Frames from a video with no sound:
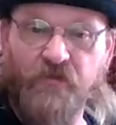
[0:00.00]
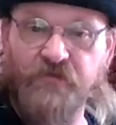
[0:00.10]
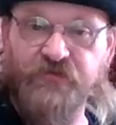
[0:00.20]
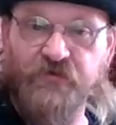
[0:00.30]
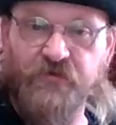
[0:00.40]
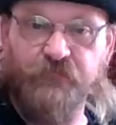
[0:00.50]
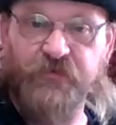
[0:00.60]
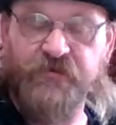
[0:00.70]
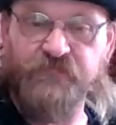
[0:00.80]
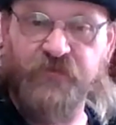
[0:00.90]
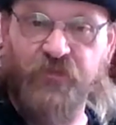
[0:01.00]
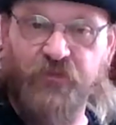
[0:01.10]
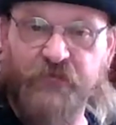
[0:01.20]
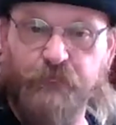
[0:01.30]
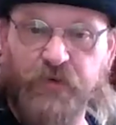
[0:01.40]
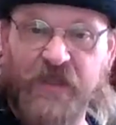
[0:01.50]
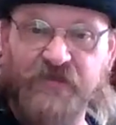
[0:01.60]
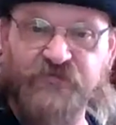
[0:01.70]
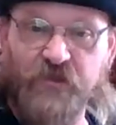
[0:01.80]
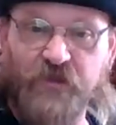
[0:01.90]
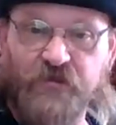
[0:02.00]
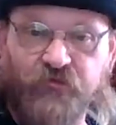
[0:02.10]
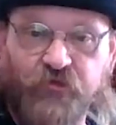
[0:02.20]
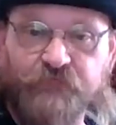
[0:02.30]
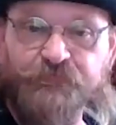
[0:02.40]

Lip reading: until it becomes a thick black sludge.